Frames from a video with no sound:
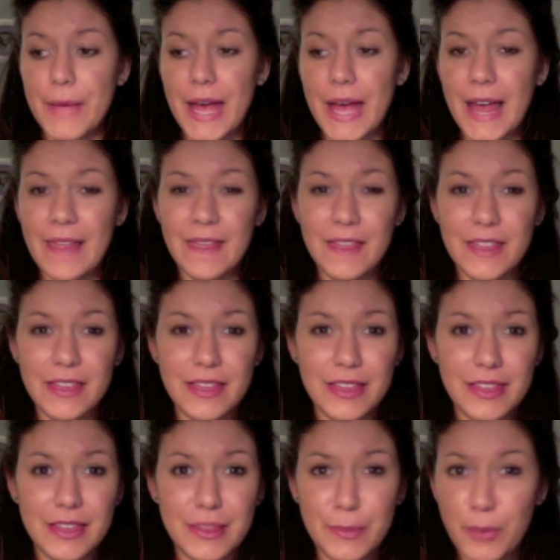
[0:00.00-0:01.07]

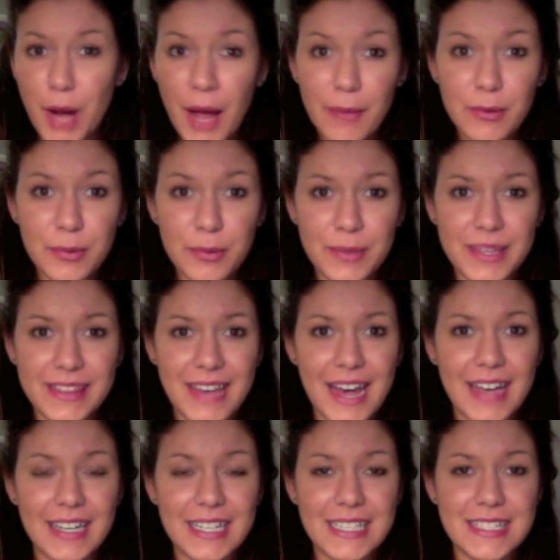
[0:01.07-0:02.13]
And the problem with
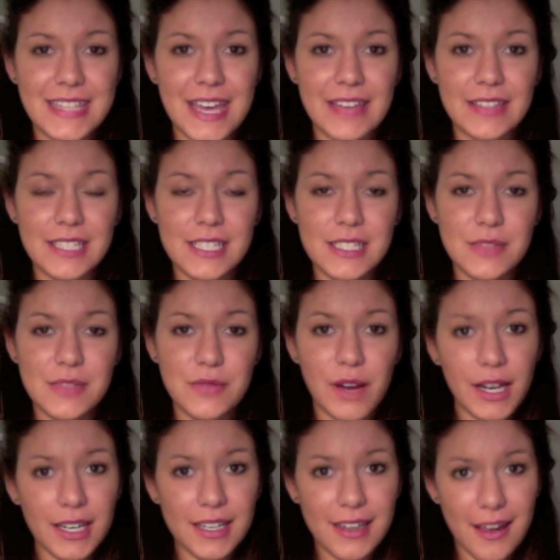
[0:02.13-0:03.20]
that is that doesn't
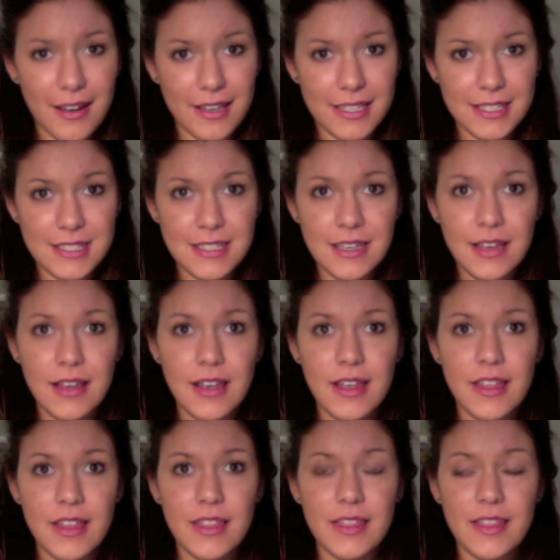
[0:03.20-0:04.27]
recognize
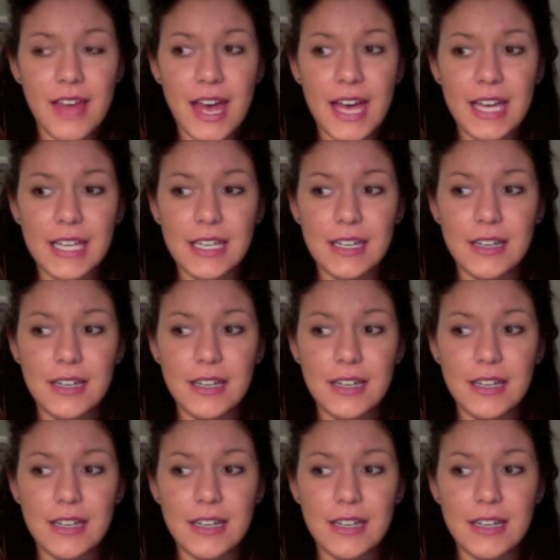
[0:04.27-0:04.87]
that